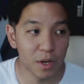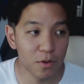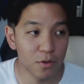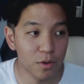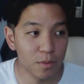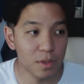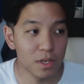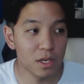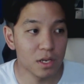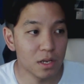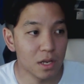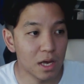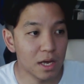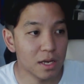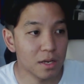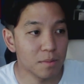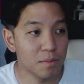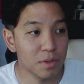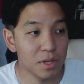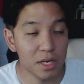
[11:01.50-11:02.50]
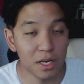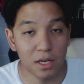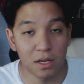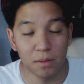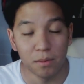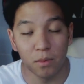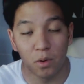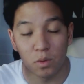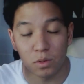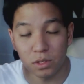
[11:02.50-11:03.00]
in my room, and I can play
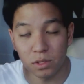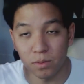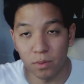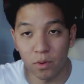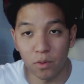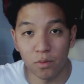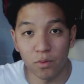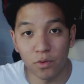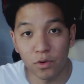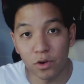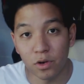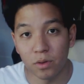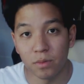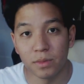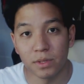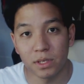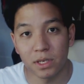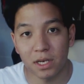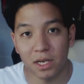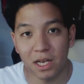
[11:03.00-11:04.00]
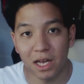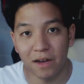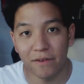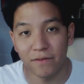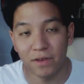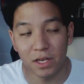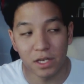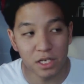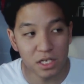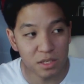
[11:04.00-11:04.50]
in multiple rooms, and I can
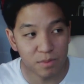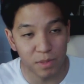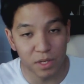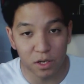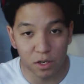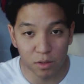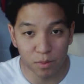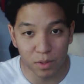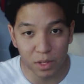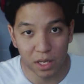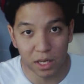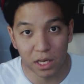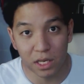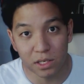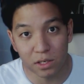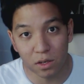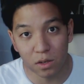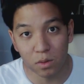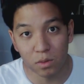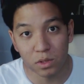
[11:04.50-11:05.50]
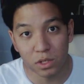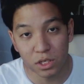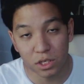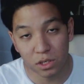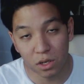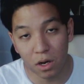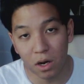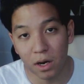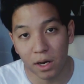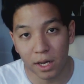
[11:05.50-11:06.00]
have each speaker play its own
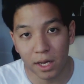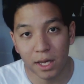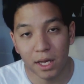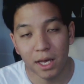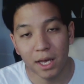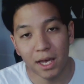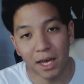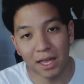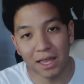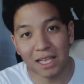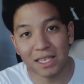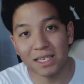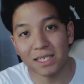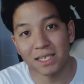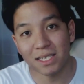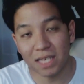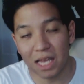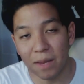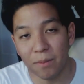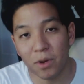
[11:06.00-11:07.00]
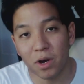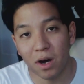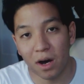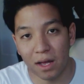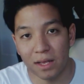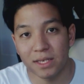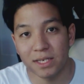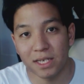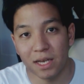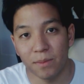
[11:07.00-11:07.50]
song. And that's the same
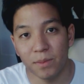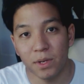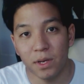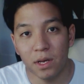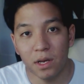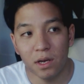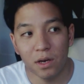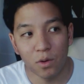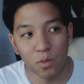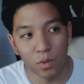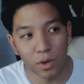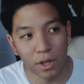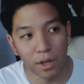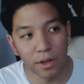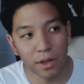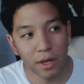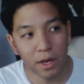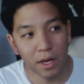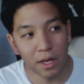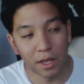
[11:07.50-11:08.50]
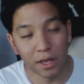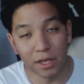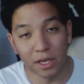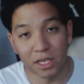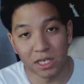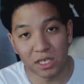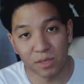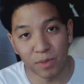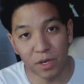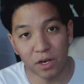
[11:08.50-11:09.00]
concept with
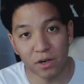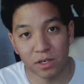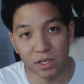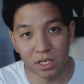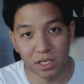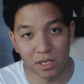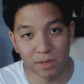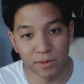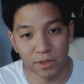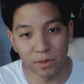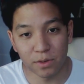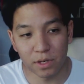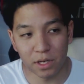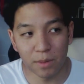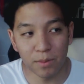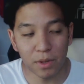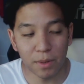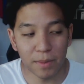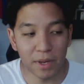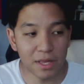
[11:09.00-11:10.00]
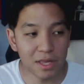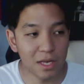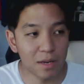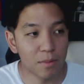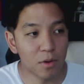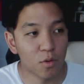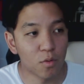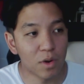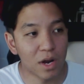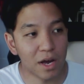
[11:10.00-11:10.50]
these speaker systems. You can implement
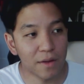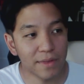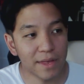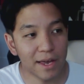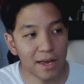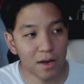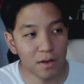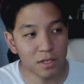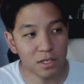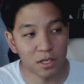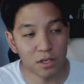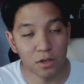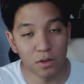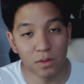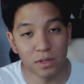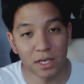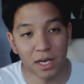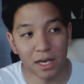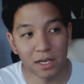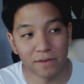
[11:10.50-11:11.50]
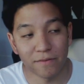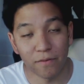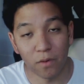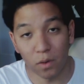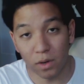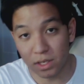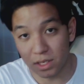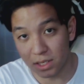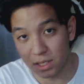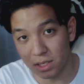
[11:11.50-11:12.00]
them around the house to use as
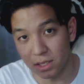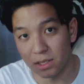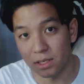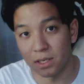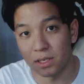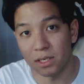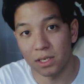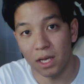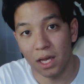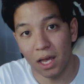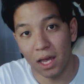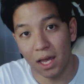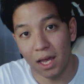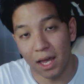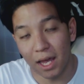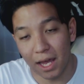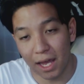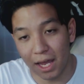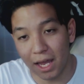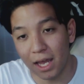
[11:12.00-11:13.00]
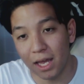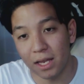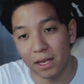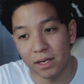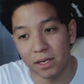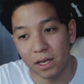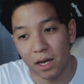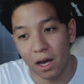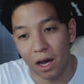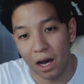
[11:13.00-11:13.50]
voice assistants
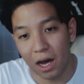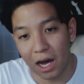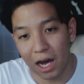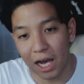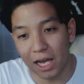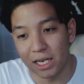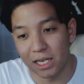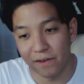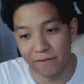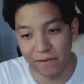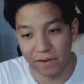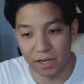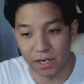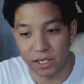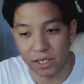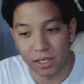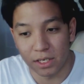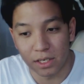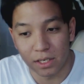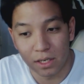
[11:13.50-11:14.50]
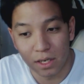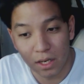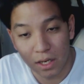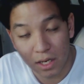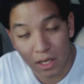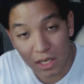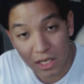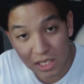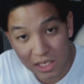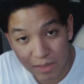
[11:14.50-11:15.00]
and high-definition
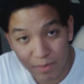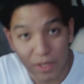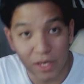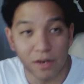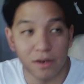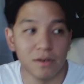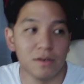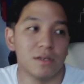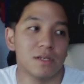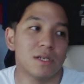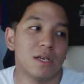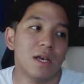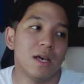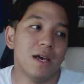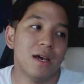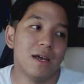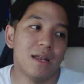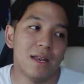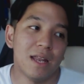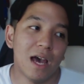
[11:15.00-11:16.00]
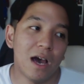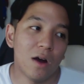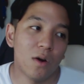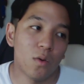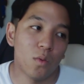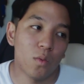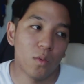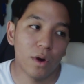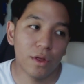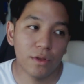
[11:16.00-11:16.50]
speakers.
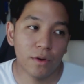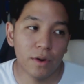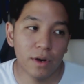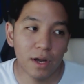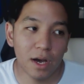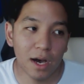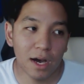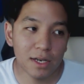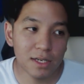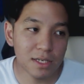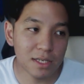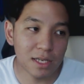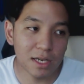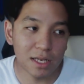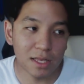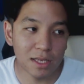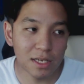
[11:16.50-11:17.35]
Now, whether or not